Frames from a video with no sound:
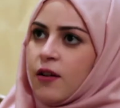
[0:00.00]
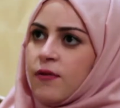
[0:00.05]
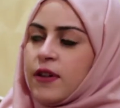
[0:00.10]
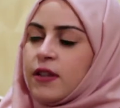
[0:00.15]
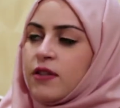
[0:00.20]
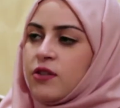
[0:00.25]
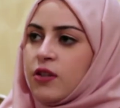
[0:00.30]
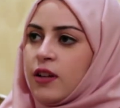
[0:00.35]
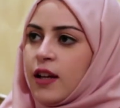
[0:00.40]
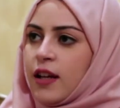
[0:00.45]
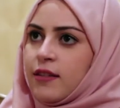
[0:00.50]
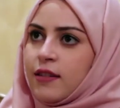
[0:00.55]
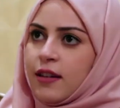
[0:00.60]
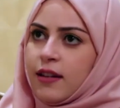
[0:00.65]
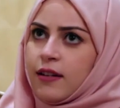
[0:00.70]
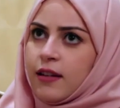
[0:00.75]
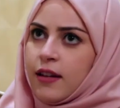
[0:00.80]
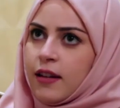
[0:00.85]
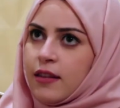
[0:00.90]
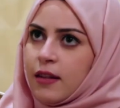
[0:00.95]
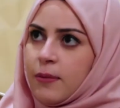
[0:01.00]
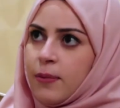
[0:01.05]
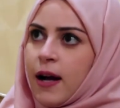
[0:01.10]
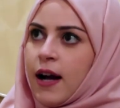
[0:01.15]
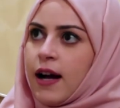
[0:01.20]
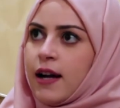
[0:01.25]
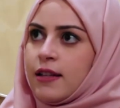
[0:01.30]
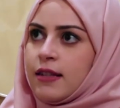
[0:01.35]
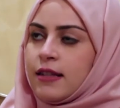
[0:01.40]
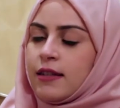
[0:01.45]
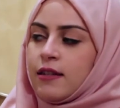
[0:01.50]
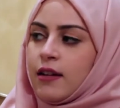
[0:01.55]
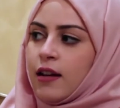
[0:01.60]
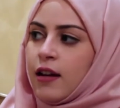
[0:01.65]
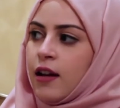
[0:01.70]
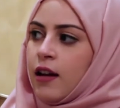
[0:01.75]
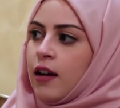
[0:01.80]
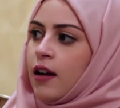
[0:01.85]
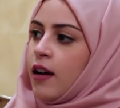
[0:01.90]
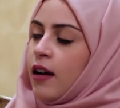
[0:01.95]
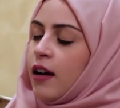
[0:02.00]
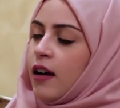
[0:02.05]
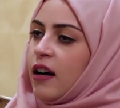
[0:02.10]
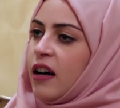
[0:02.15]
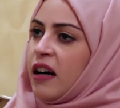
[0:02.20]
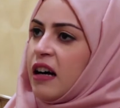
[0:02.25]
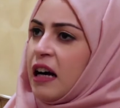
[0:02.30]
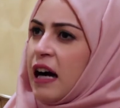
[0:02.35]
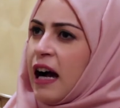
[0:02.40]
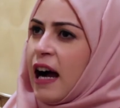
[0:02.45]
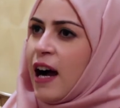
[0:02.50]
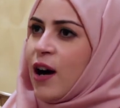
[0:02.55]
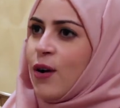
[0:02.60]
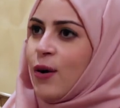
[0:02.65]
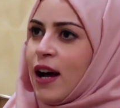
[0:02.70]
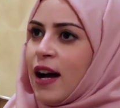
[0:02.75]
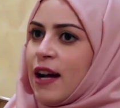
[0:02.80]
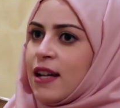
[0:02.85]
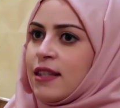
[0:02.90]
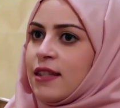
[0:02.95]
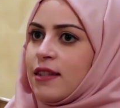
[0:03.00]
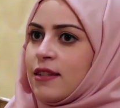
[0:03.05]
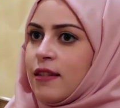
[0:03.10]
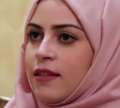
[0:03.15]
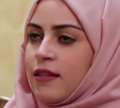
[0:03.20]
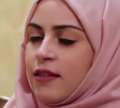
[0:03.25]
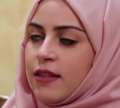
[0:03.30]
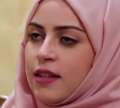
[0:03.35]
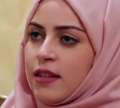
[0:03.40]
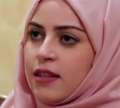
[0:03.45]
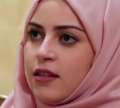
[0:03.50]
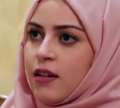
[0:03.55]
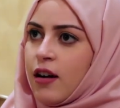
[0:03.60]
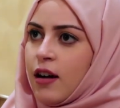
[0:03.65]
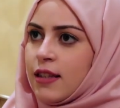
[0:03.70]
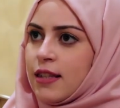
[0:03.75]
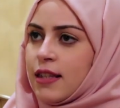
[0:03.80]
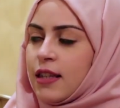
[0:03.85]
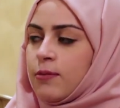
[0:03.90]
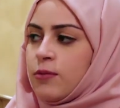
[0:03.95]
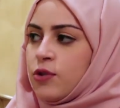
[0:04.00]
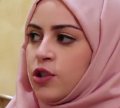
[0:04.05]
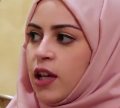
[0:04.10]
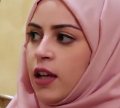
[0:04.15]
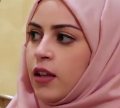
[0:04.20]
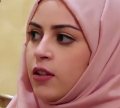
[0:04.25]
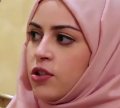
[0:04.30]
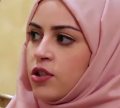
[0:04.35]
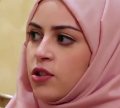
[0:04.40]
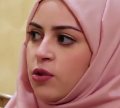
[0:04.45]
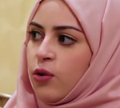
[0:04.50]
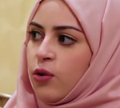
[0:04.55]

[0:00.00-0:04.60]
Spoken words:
of internet and in the past, how has this concept changed